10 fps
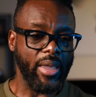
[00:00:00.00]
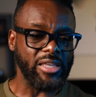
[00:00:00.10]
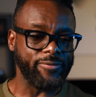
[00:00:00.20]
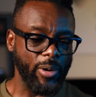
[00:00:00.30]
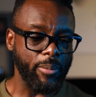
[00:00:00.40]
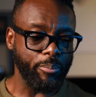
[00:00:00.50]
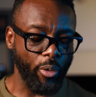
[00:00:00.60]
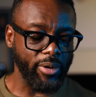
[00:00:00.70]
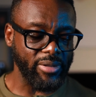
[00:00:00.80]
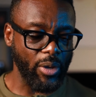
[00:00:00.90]
It's very
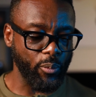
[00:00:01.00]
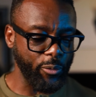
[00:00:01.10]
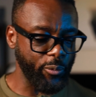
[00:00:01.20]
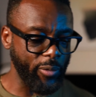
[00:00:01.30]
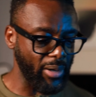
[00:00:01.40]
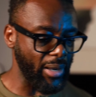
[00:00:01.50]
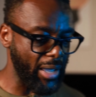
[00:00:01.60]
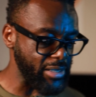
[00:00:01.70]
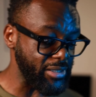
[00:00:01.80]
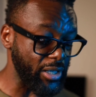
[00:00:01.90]
important that we
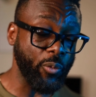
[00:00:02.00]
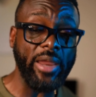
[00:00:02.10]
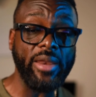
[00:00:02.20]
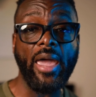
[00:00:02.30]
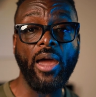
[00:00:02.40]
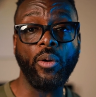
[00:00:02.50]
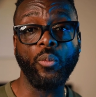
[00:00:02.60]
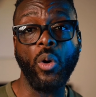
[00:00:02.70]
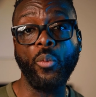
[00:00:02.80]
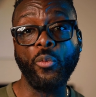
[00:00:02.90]
realize that right now,
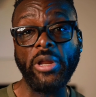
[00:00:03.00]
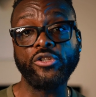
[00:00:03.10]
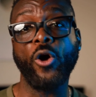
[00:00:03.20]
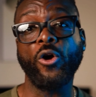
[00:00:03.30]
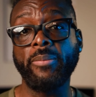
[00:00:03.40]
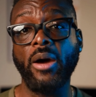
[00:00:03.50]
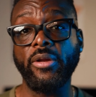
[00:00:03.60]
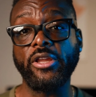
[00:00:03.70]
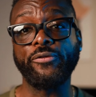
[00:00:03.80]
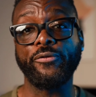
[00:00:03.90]
what we're really talking
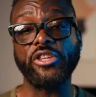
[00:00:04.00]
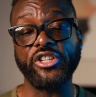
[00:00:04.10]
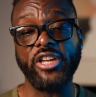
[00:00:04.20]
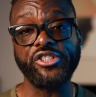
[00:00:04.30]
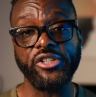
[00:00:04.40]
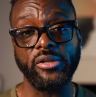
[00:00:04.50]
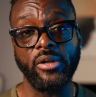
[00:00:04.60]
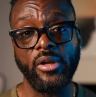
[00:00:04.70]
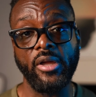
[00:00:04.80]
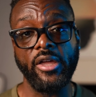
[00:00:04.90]
about for education
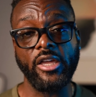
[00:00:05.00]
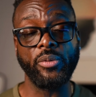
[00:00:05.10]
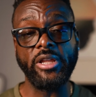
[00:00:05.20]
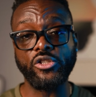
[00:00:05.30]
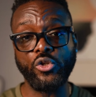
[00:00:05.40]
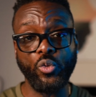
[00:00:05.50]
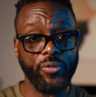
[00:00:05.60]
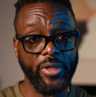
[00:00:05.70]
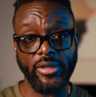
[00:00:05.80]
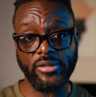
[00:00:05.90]
is really two
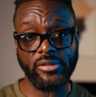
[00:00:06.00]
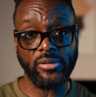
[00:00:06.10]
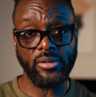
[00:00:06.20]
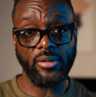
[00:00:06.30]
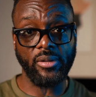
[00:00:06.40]
things.